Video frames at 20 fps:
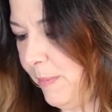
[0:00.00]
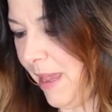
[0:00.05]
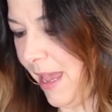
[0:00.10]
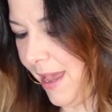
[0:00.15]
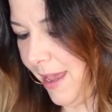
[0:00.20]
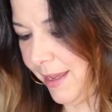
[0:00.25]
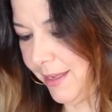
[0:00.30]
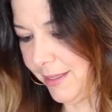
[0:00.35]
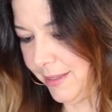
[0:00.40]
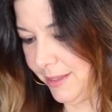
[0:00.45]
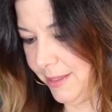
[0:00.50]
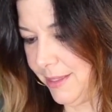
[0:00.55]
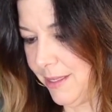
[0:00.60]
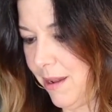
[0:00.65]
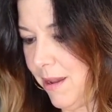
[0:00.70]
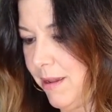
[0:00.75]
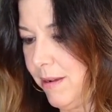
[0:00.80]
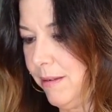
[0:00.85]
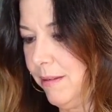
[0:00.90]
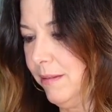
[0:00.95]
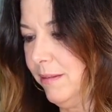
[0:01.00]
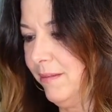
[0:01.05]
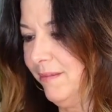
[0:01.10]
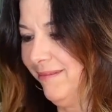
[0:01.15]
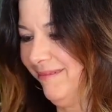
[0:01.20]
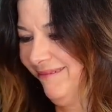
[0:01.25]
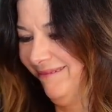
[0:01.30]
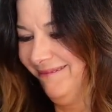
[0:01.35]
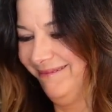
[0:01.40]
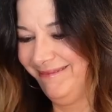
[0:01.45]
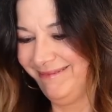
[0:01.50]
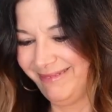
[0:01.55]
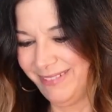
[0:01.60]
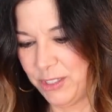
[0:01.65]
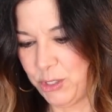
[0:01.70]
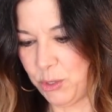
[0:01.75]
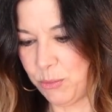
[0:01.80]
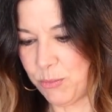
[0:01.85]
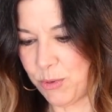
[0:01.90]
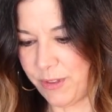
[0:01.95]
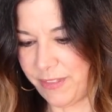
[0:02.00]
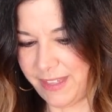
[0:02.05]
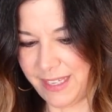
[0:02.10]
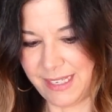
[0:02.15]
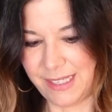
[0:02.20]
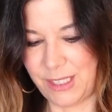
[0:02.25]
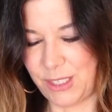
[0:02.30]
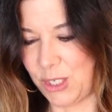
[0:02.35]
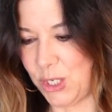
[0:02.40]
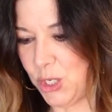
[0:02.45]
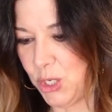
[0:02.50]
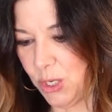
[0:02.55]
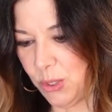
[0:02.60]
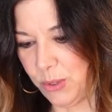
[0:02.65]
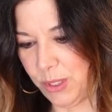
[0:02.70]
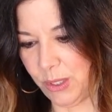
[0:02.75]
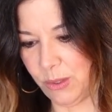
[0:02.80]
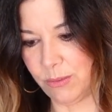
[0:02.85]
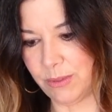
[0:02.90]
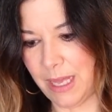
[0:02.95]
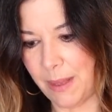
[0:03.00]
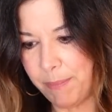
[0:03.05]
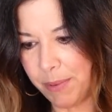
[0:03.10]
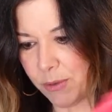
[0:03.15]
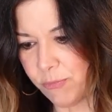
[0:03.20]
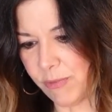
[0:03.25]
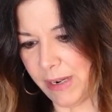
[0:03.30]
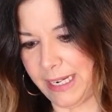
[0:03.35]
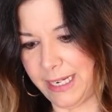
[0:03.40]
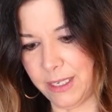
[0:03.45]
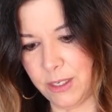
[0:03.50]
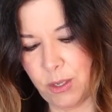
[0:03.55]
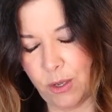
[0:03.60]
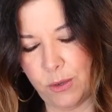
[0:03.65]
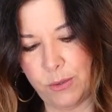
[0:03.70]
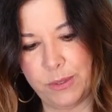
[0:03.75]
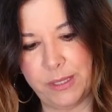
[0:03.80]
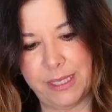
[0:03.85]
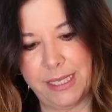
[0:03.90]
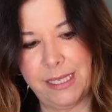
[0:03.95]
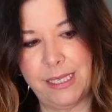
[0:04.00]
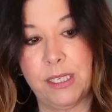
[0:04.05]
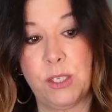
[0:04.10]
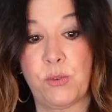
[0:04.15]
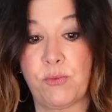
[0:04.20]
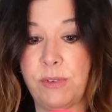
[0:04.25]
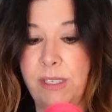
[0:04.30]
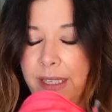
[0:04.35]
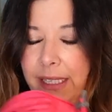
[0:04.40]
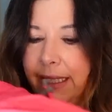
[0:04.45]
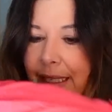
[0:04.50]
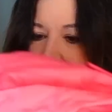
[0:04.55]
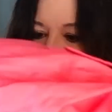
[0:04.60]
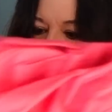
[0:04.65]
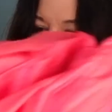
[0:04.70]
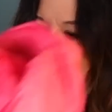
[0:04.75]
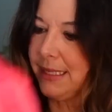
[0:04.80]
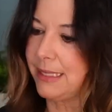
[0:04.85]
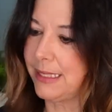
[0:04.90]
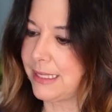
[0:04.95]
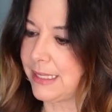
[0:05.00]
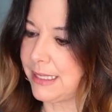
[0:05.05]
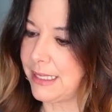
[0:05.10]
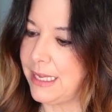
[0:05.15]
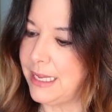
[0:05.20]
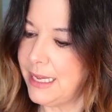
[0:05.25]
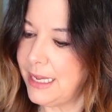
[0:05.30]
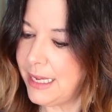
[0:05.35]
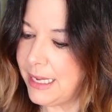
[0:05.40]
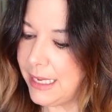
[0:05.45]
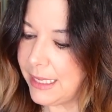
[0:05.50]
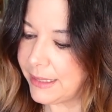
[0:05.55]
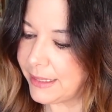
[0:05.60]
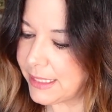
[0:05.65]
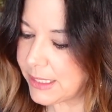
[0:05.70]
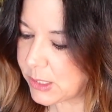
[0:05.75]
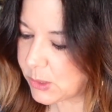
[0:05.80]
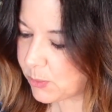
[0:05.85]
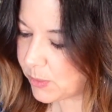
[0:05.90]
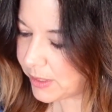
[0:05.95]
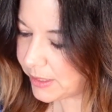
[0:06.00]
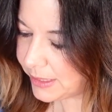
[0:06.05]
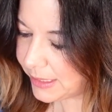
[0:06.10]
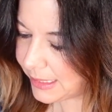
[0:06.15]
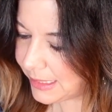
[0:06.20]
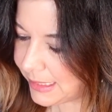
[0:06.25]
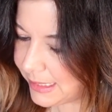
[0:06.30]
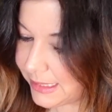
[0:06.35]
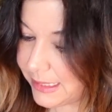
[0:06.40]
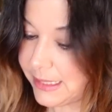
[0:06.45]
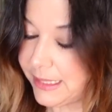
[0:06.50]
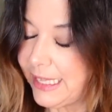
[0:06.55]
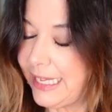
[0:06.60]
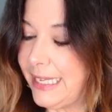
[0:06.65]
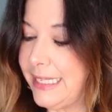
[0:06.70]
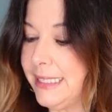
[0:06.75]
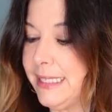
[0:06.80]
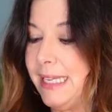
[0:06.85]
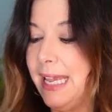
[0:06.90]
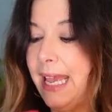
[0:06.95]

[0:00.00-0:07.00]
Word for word: bag, done. Two more things to show you. A couple raincoats, this is really nice. This one is Land's